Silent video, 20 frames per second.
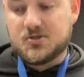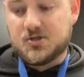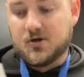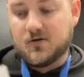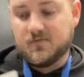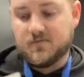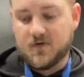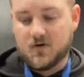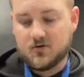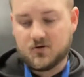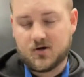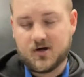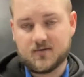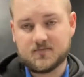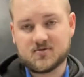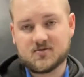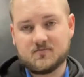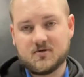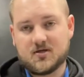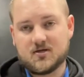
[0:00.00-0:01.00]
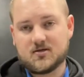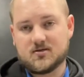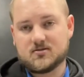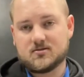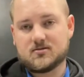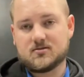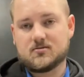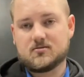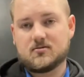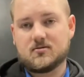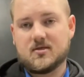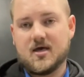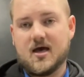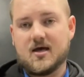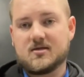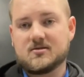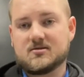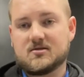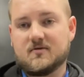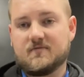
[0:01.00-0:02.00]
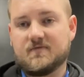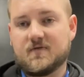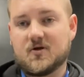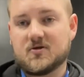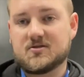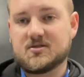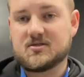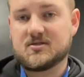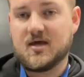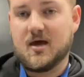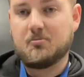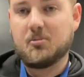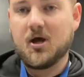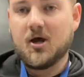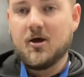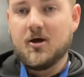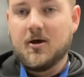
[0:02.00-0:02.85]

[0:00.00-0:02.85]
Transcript: photograms, because that is the first step.